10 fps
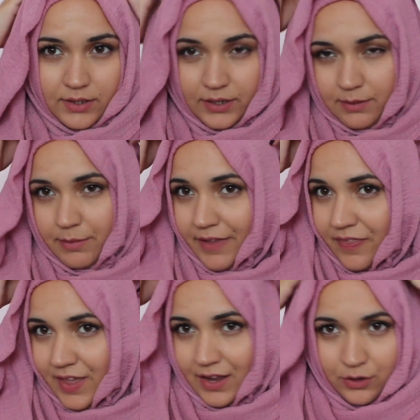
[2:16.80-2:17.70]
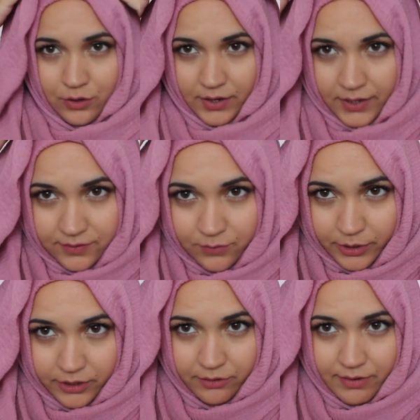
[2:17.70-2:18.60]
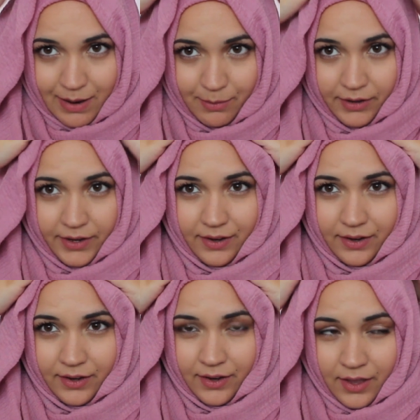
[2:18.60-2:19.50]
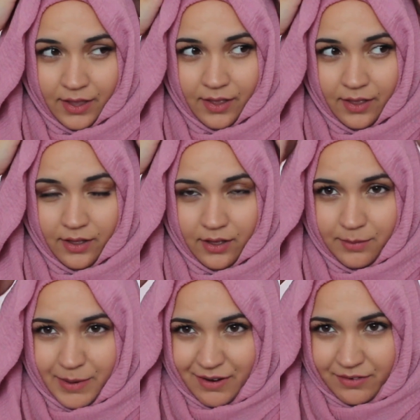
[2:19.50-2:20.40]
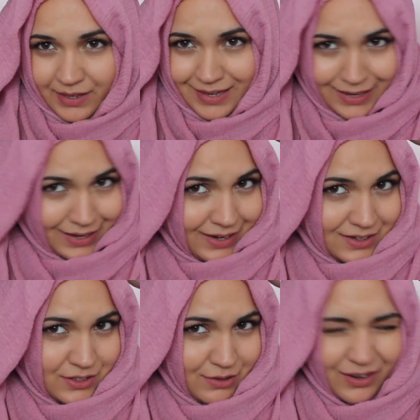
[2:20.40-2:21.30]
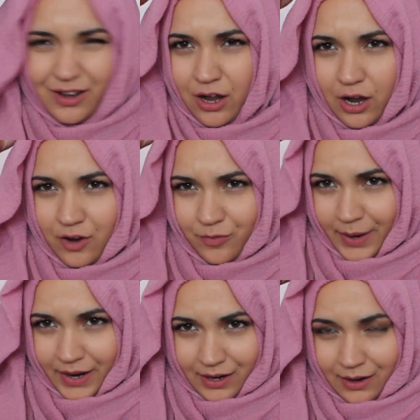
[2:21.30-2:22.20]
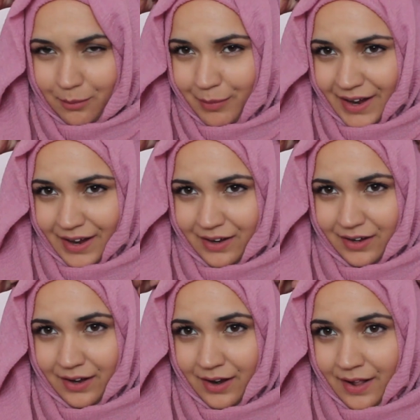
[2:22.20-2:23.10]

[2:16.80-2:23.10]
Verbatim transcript: Um, and then you kind of want to grab like about here, so like halfway back,